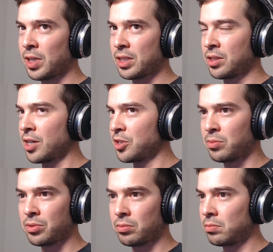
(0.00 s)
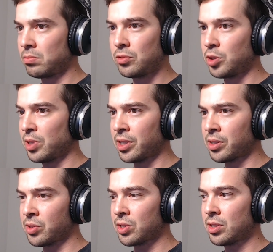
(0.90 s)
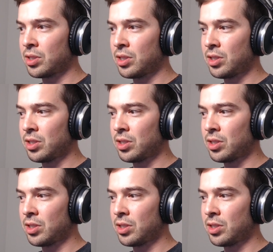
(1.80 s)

recognizable good players,